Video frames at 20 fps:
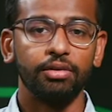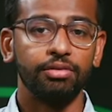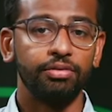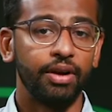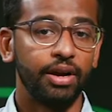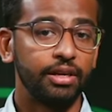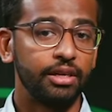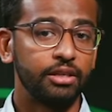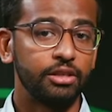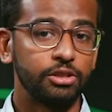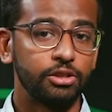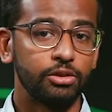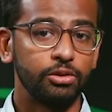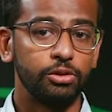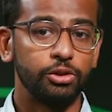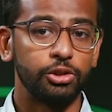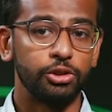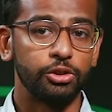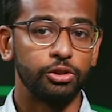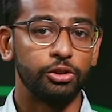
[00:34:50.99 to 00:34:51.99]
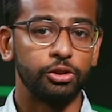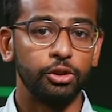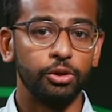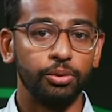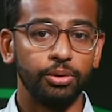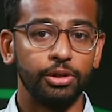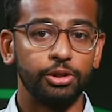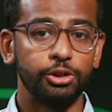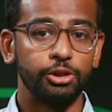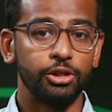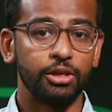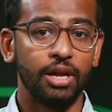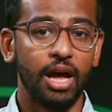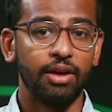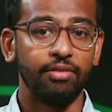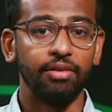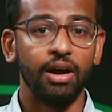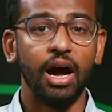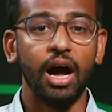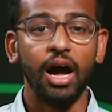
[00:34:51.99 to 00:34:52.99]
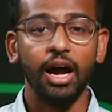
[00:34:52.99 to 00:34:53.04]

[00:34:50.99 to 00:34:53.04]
finding a solution to it should have a